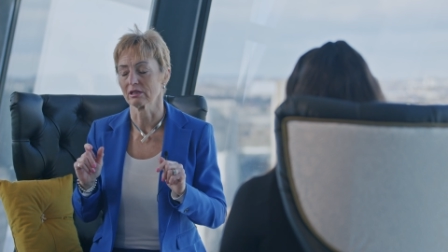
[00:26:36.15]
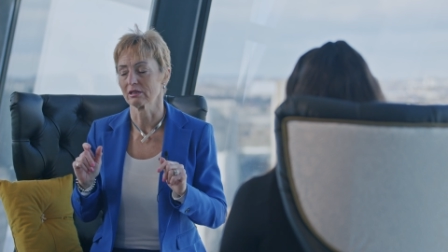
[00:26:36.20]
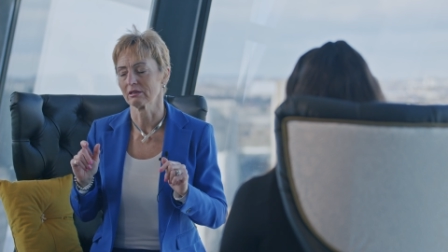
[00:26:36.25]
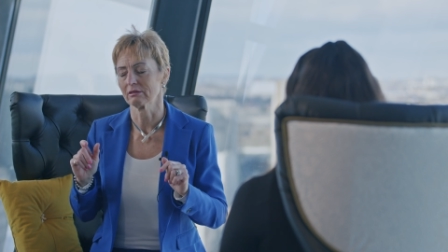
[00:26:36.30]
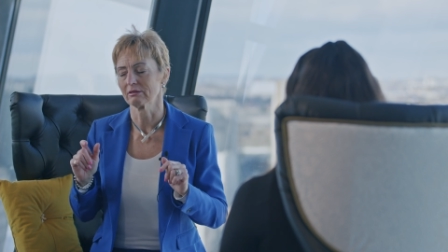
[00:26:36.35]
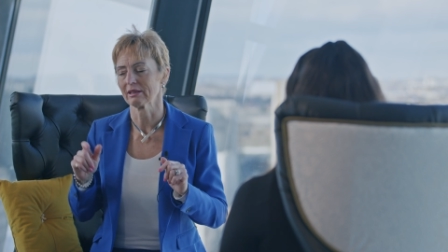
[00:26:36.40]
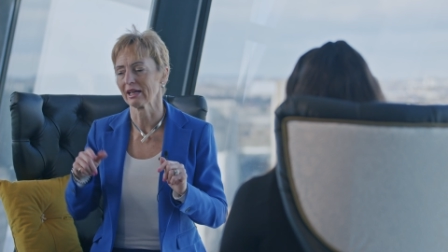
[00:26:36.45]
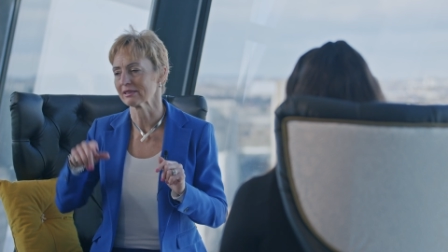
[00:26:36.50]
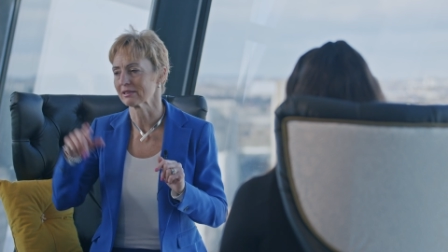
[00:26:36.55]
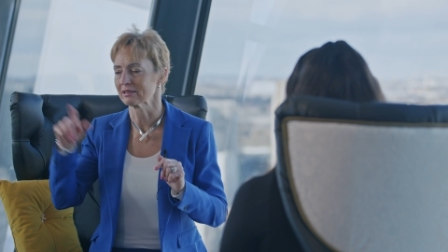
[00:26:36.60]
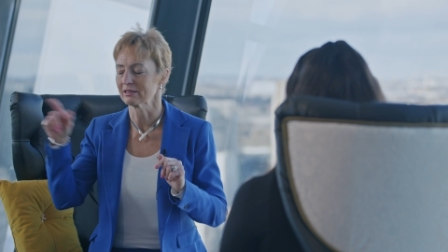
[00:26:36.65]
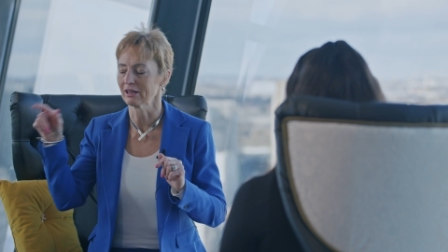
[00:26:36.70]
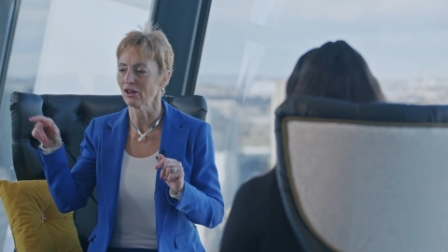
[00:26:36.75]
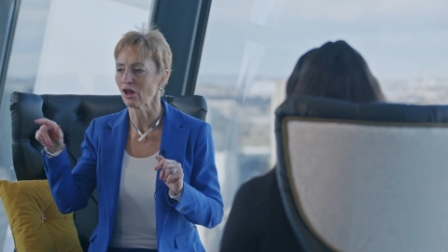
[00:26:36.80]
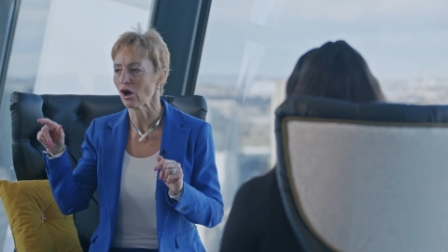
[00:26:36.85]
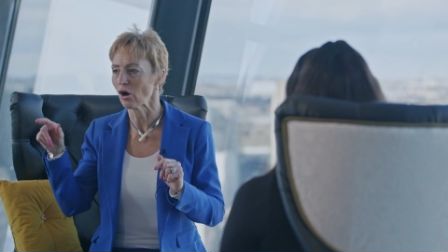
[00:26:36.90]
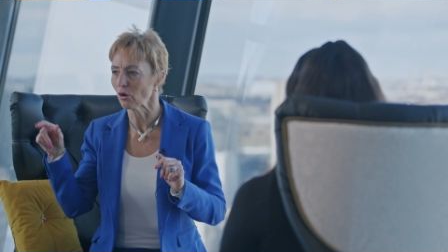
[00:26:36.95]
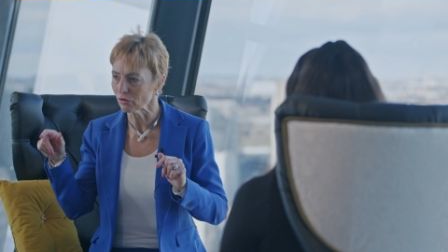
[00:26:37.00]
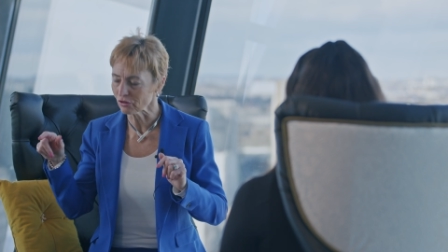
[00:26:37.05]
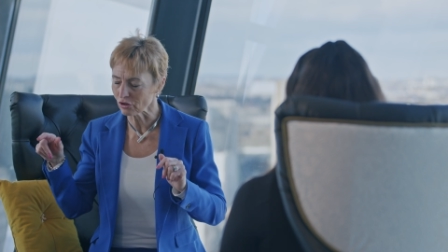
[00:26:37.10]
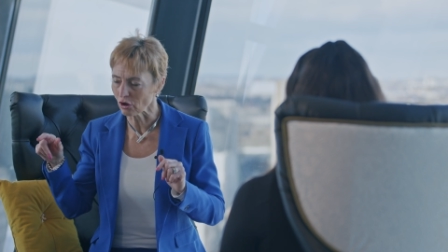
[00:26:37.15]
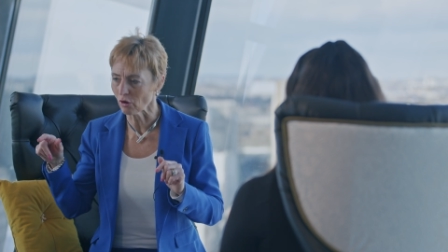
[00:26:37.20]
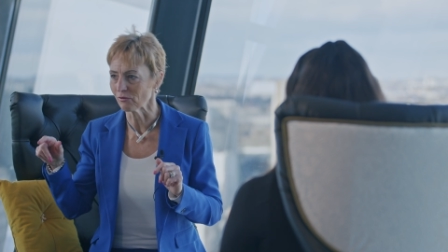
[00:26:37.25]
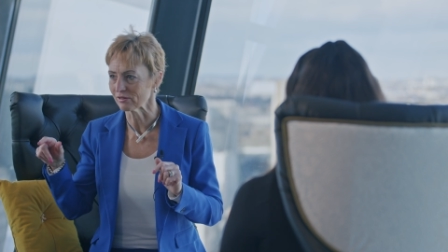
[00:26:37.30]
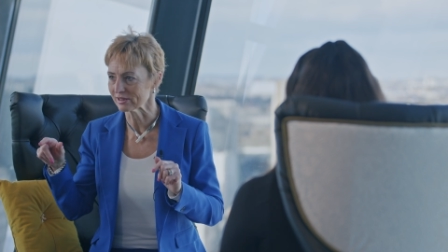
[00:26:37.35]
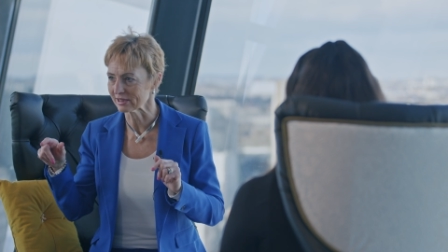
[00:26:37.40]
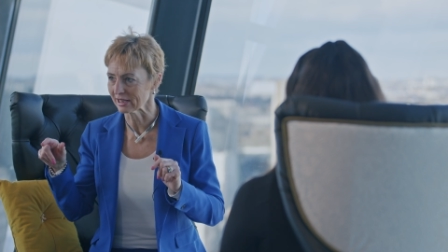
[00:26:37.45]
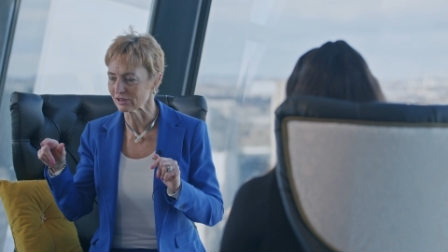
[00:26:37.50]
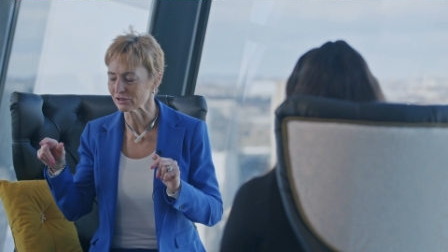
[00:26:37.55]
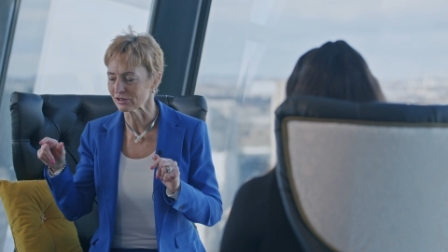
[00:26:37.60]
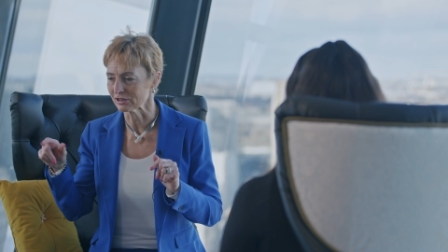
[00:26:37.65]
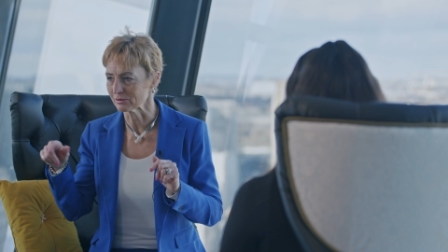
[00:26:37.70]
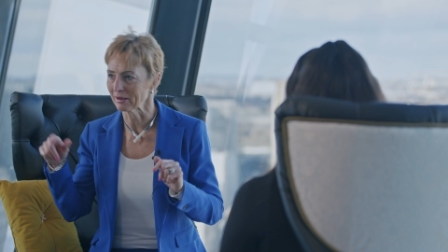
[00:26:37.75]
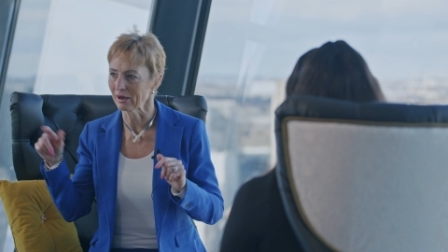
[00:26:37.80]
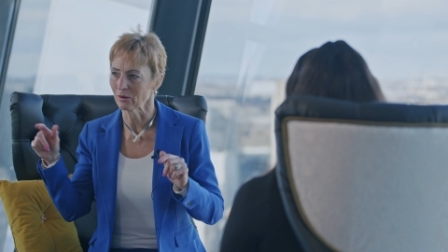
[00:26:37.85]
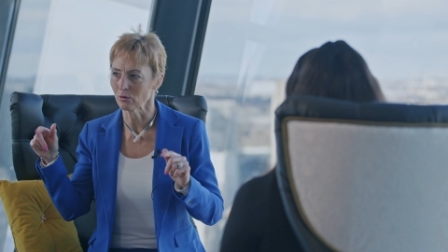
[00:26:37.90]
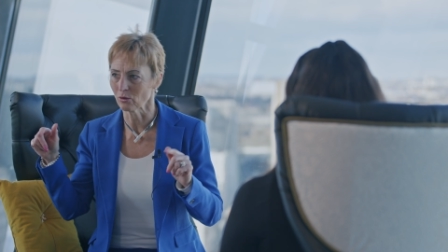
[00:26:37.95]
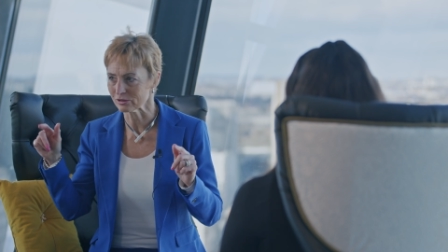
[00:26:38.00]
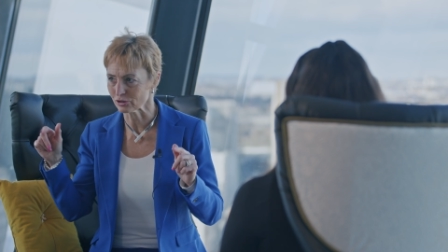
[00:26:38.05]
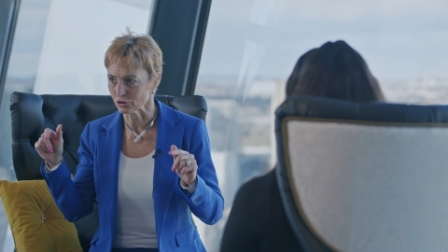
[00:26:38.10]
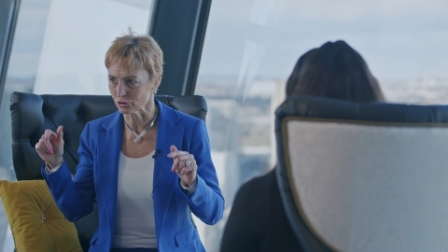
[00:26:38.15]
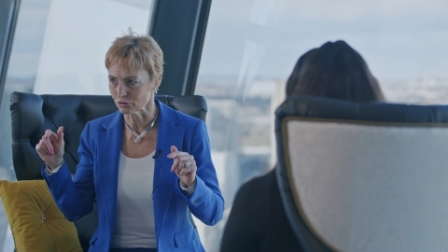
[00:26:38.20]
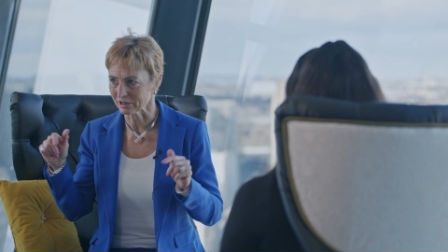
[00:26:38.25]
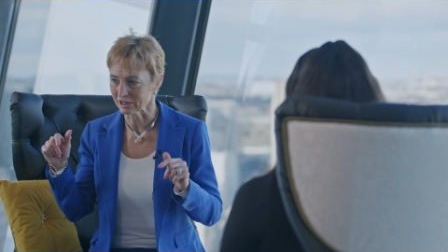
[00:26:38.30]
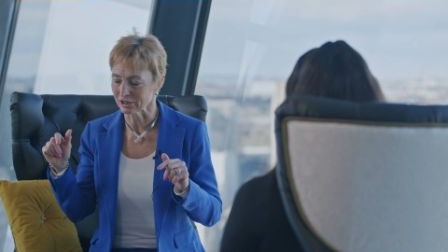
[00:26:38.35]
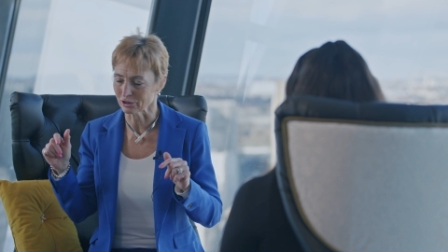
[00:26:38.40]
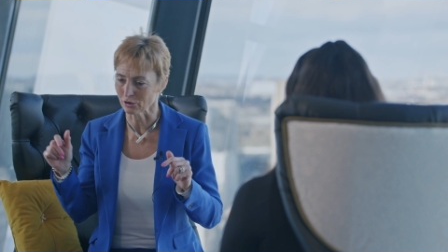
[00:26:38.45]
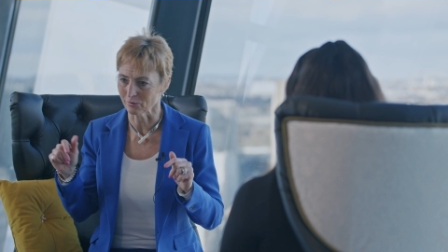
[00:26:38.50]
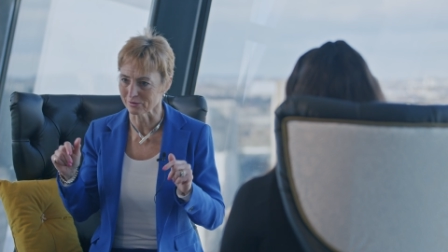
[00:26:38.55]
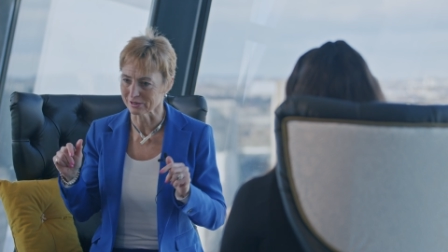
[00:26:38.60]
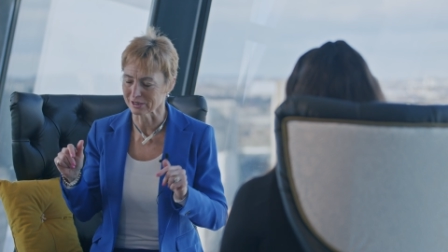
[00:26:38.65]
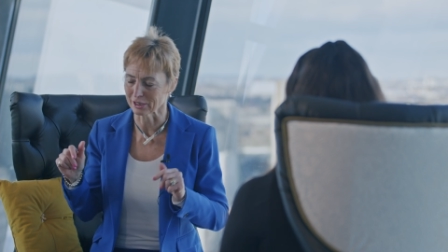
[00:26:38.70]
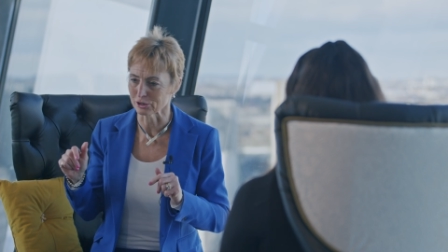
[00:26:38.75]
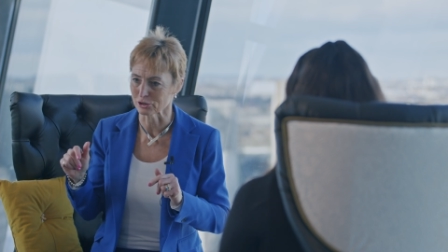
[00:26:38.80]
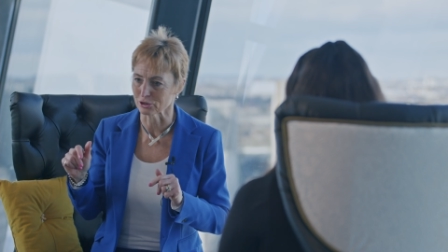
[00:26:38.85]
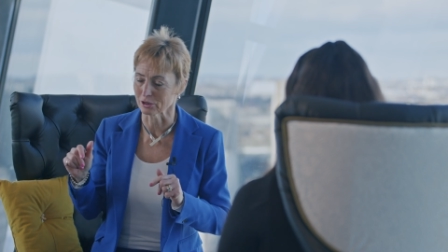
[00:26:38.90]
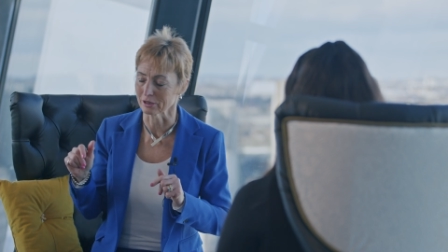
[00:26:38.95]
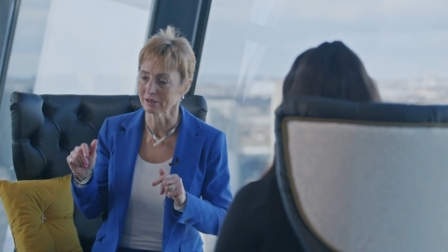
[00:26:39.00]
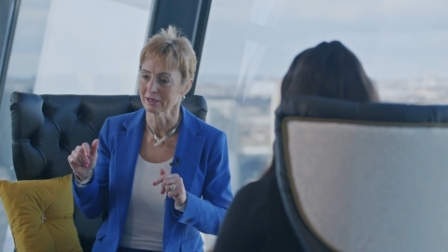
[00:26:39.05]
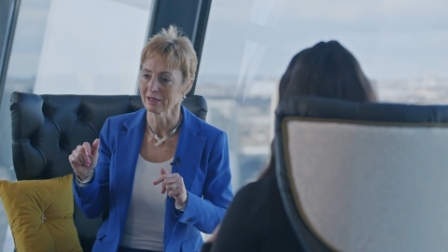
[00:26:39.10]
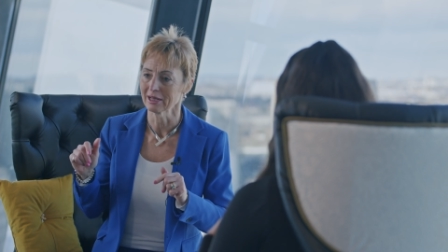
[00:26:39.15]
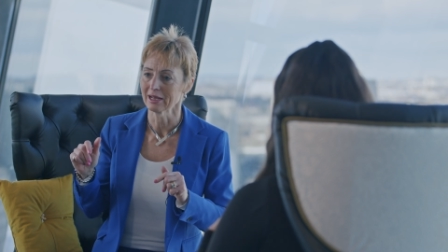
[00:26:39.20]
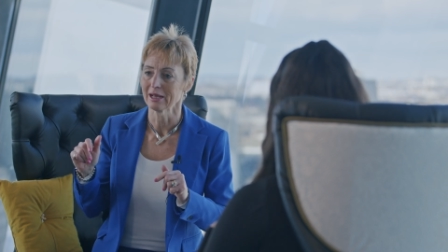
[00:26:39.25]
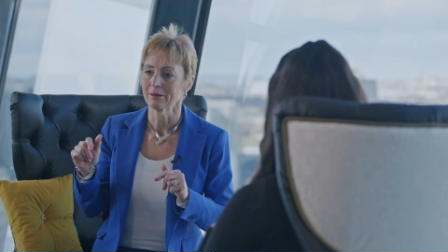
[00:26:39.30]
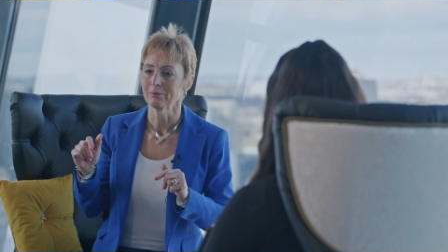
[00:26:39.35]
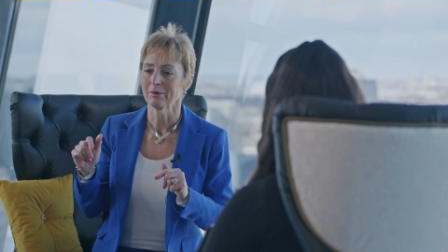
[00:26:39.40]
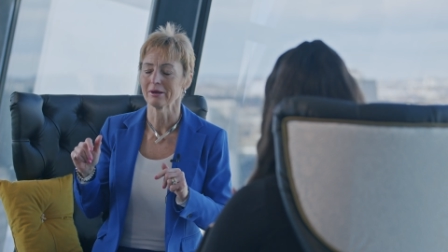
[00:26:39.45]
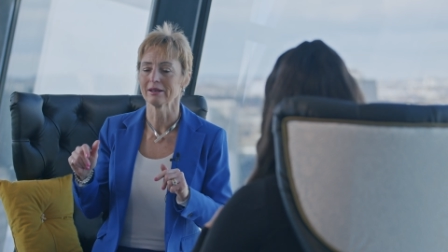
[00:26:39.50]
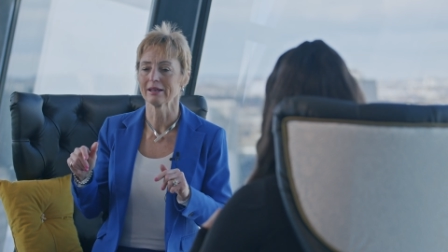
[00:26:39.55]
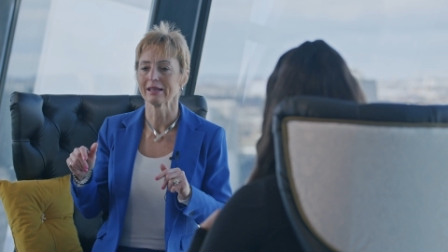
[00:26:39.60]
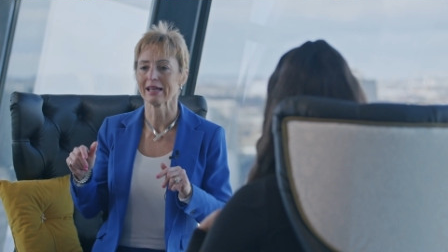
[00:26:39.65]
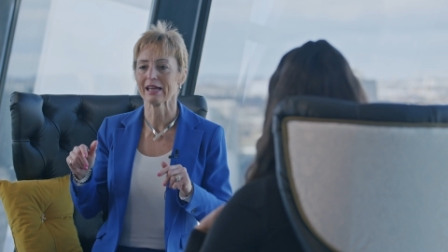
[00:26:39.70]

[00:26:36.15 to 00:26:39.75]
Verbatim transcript: and that's another whole conversation about what's a tricky conversation, but yeah.